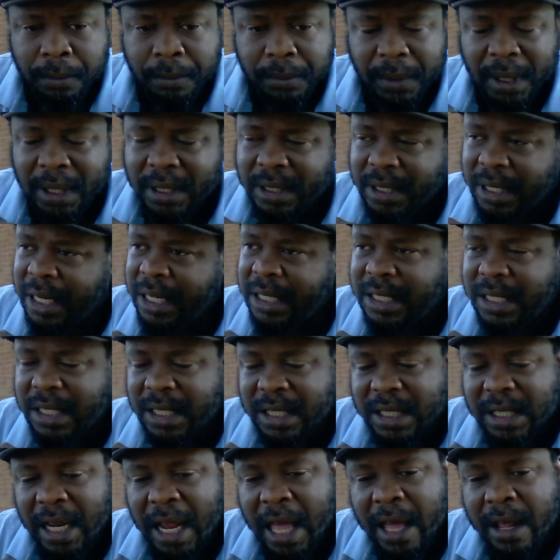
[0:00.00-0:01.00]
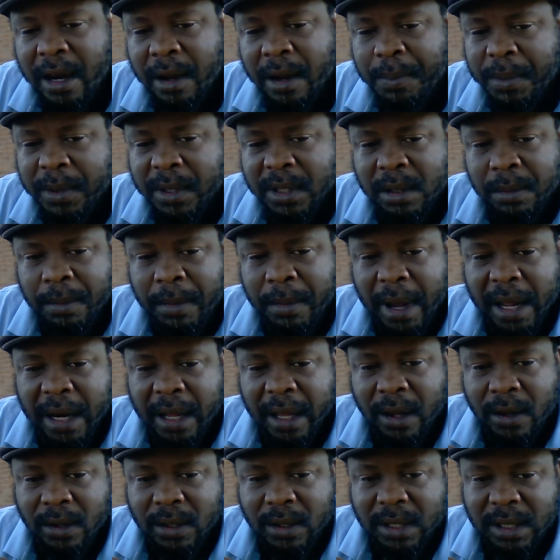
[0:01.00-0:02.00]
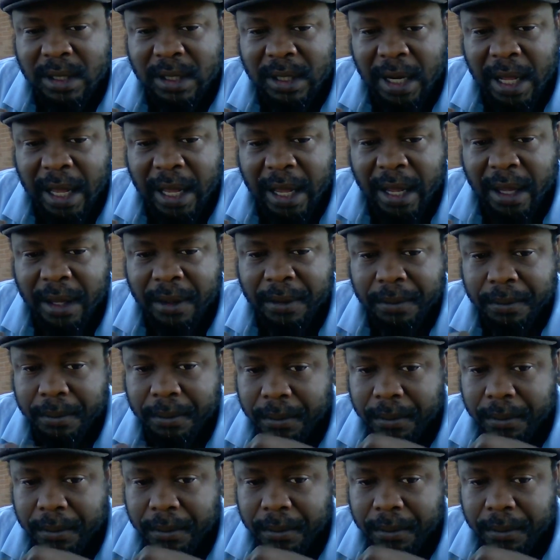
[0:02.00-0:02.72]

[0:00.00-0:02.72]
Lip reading: It's easy to slide up in somebody else's land,